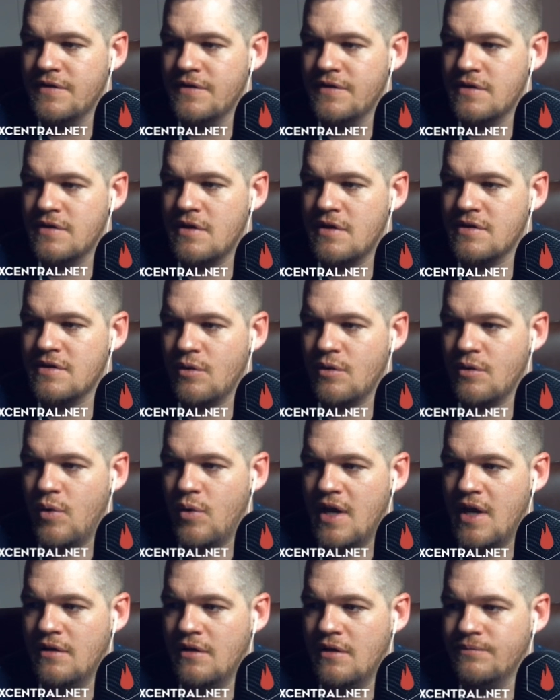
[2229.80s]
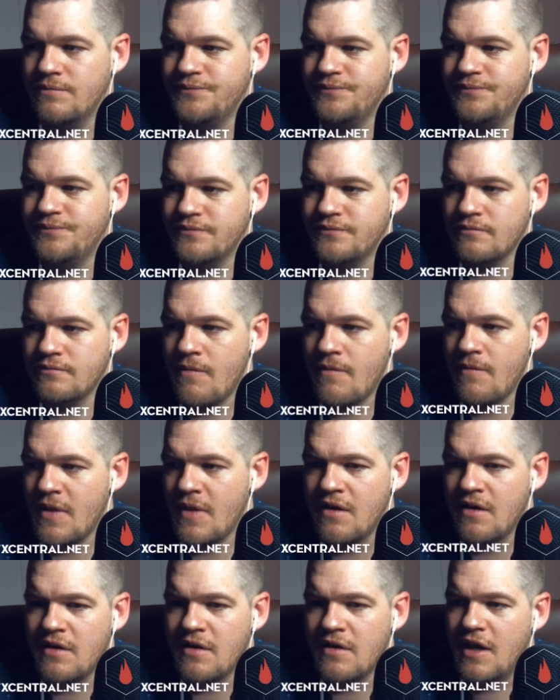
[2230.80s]
So there's the weight.
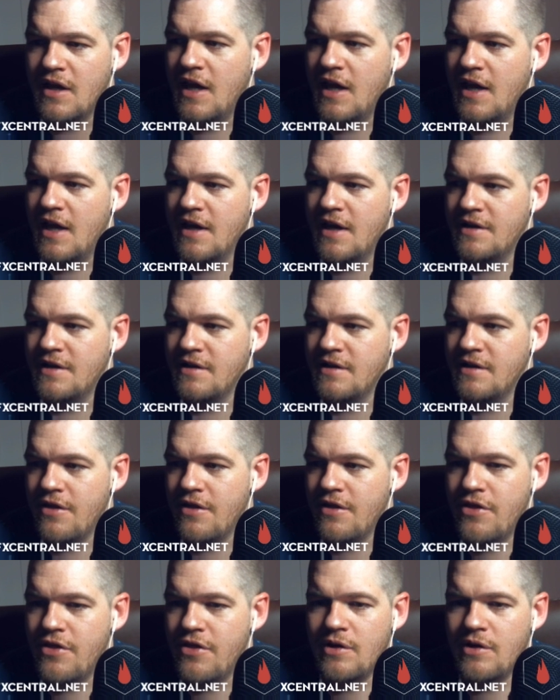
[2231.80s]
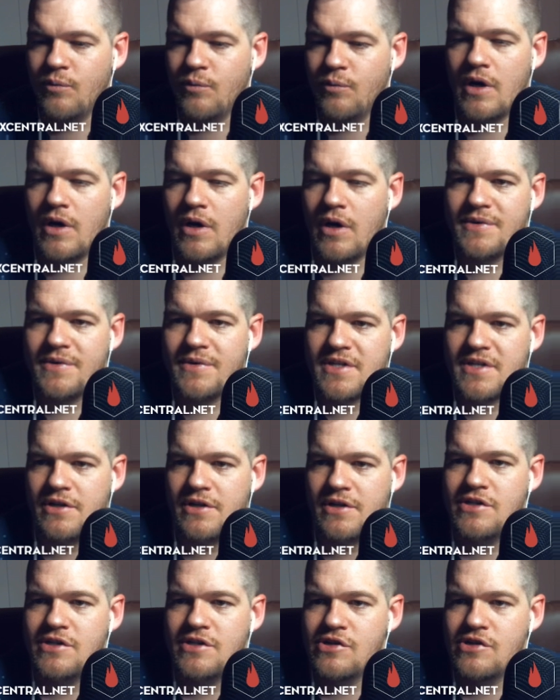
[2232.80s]
And then what I was going
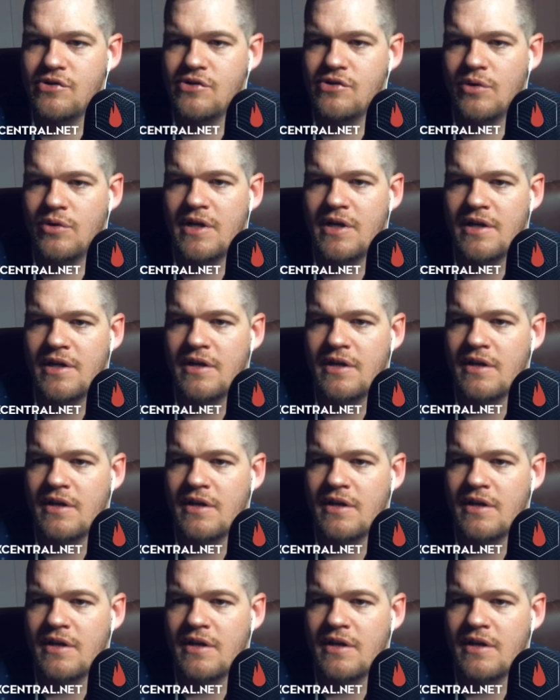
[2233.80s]
to do